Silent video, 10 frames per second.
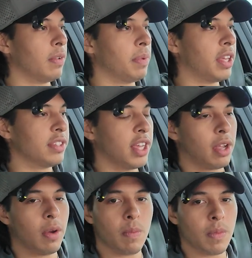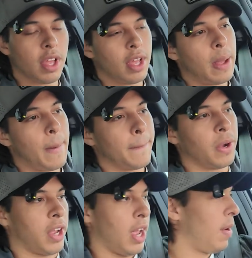Because, like,
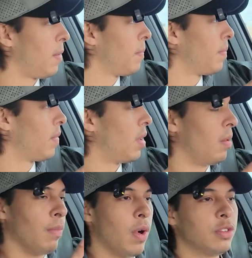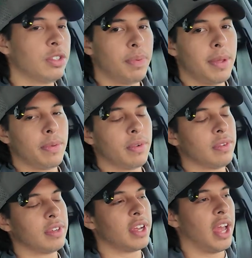okay, most
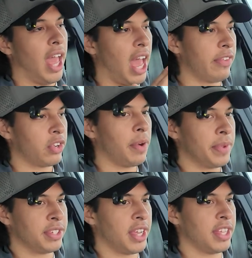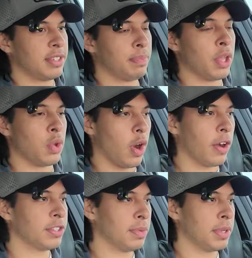people have common sense, but you'd
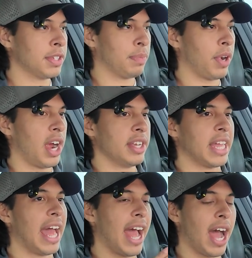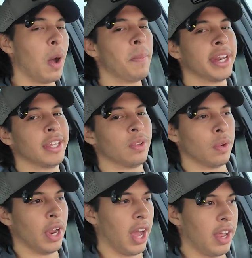also be surprised at how many do
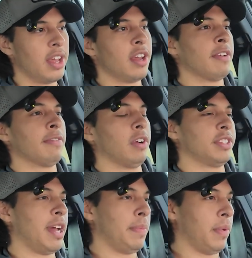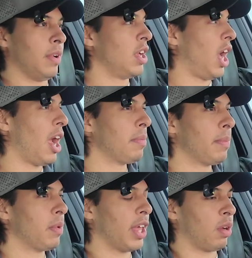not. For example, I
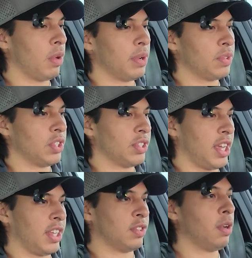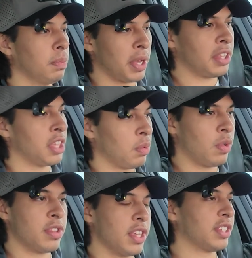remember like one was just like so blatantly
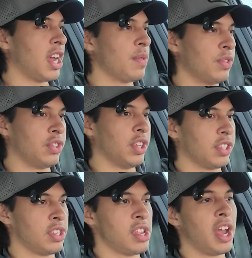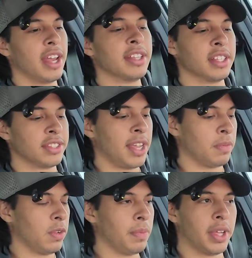rude, and this guy was just not in the
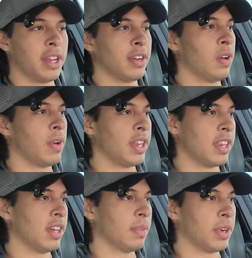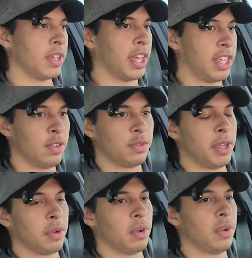same room. He had no idea he was
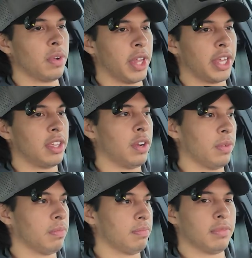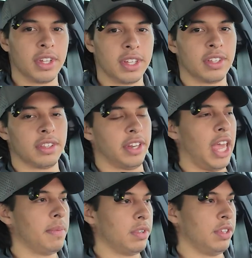being rude, or like, the
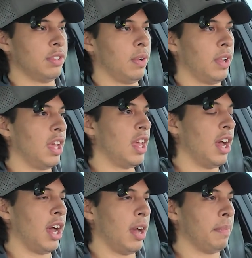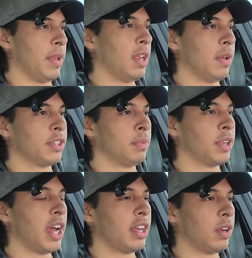damage he's doing. Anyway, some
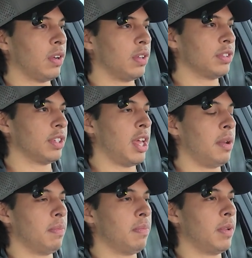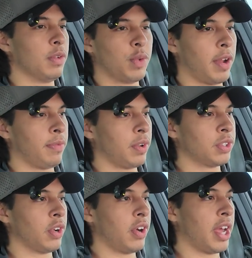guy calls, and it was when I first
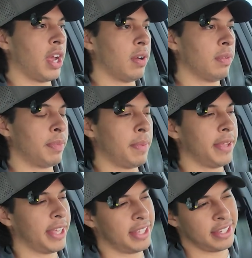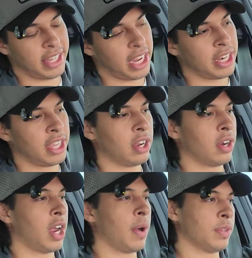started out, maybe like the second
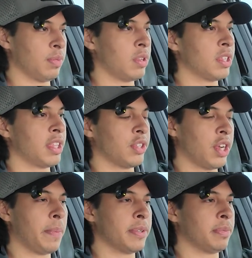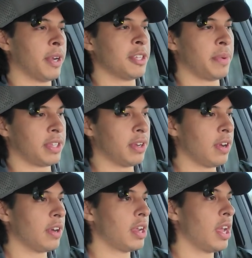year. I was renting that shop in some guy's
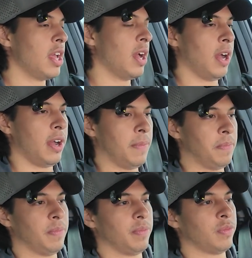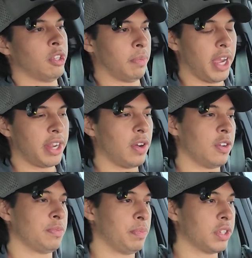backyard. Some guy
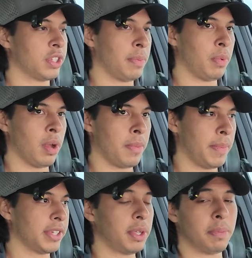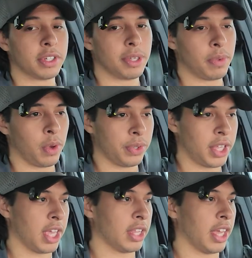calls, books an appointment, basically books up the whole
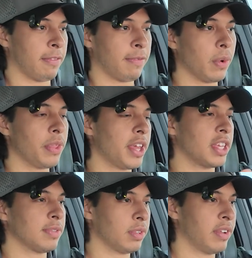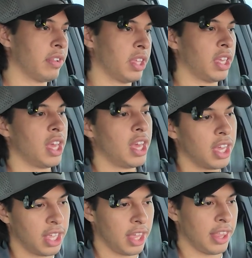day, like full this, full everything.
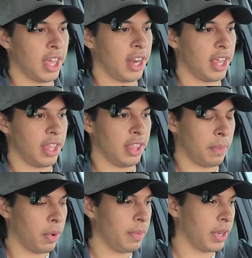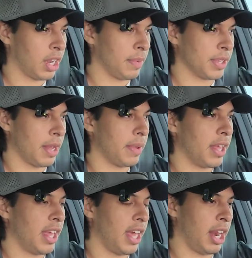And then the appointment comes up,
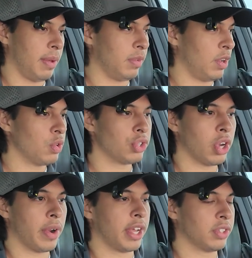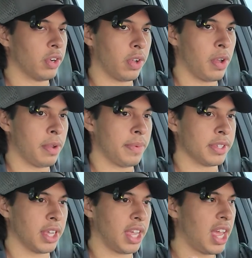and no show, and I start calling him, and
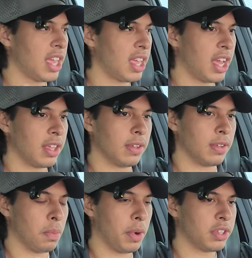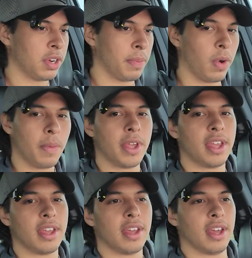it's like, hey, yeah, you booked an appointment?
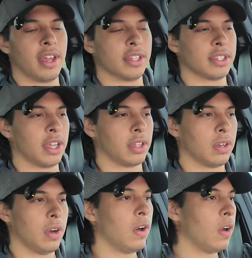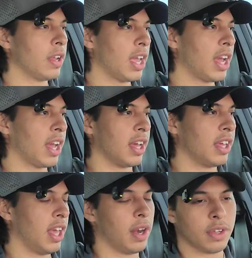And it's like, oh, yeah.
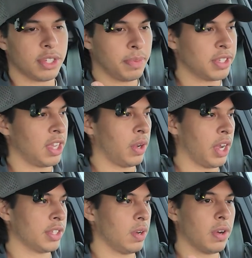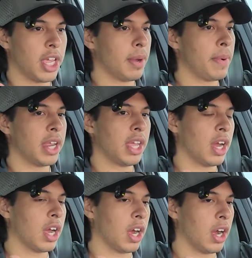And it was some Latino guy. It's like, oh, yeah, buddy,
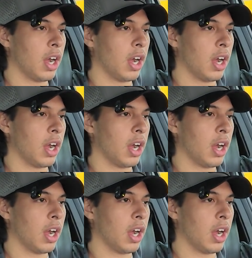I